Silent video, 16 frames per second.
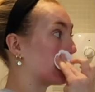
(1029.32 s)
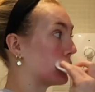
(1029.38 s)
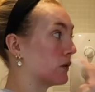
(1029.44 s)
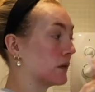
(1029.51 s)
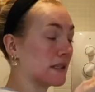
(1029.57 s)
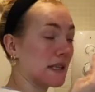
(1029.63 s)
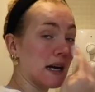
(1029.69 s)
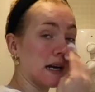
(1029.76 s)

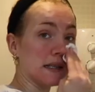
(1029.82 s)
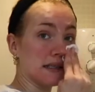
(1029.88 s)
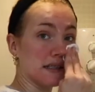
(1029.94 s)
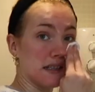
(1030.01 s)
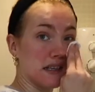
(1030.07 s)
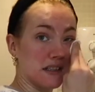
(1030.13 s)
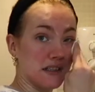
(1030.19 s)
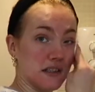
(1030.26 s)
always heard
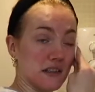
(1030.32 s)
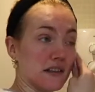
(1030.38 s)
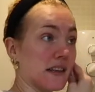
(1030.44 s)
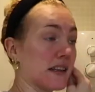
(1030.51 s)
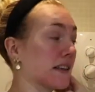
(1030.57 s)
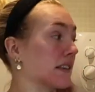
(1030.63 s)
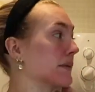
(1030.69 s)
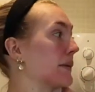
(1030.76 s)
such good
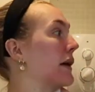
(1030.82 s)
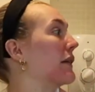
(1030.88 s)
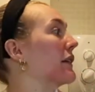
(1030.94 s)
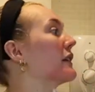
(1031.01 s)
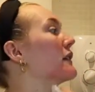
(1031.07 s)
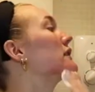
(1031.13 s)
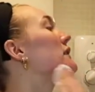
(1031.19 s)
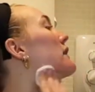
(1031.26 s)
things about
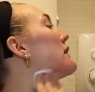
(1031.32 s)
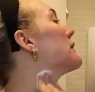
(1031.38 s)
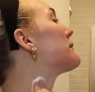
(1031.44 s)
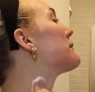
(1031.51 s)
it, so